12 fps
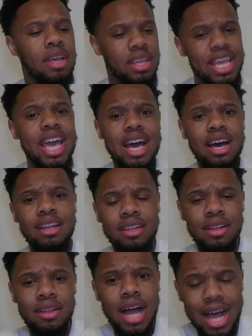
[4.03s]
Yeah,
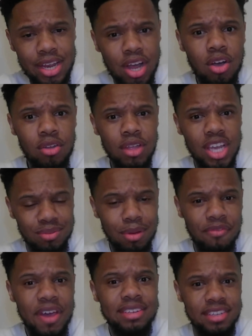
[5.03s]
I know. It's
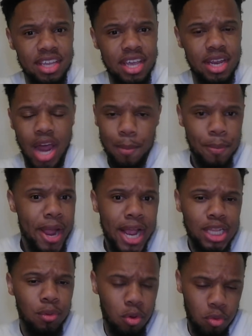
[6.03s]
my face again.
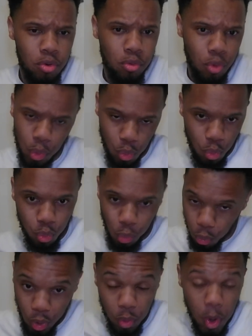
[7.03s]
Apparently
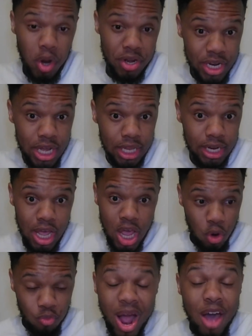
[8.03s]
we weren't done.
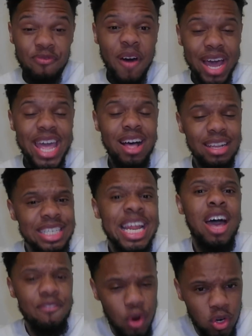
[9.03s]
Rafael
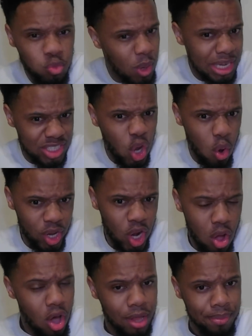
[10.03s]
Devers, what is going
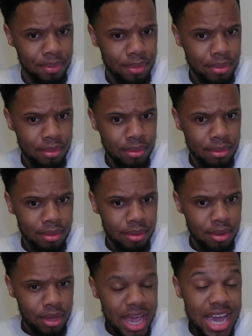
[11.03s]
on?
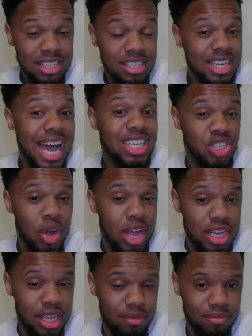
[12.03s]
He just got
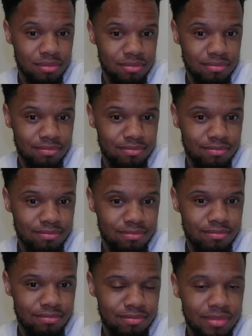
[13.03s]
traded
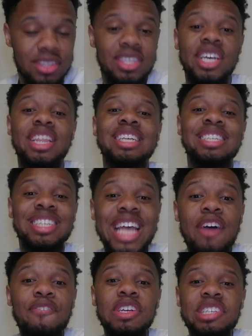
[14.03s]
to the
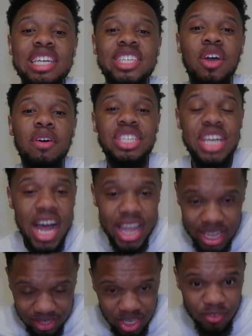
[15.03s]
San Francisco
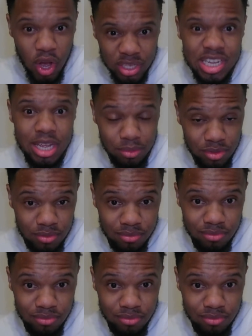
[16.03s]
Giants of all teams.